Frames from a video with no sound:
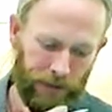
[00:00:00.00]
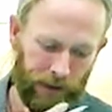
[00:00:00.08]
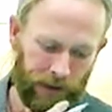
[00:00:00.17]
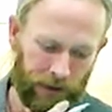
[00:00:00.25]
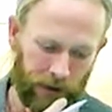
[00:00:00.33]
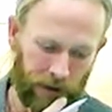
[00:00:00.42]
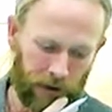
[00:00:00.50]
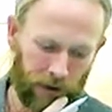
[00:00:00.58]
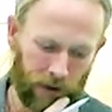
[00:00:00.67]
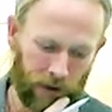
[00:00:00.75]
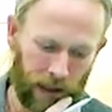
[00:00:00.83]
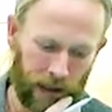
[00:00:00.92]
I just want to show
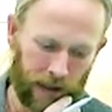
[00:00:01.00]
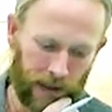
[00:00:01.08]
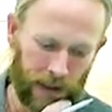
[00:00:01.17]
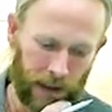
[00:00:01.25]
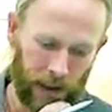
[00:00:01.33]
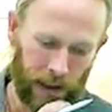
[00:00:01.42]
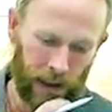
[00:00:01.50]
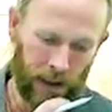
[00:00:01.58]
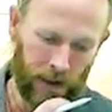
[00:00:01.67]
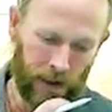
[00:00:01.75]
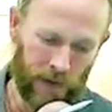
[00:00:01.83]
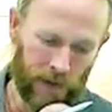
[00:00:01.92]
you guys.
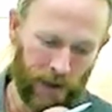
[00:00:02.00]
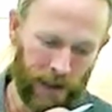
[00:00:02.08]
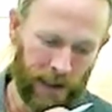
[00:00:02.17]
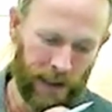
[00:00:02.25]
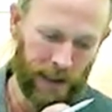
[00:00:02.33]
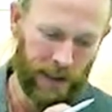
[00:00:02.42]
This was podcast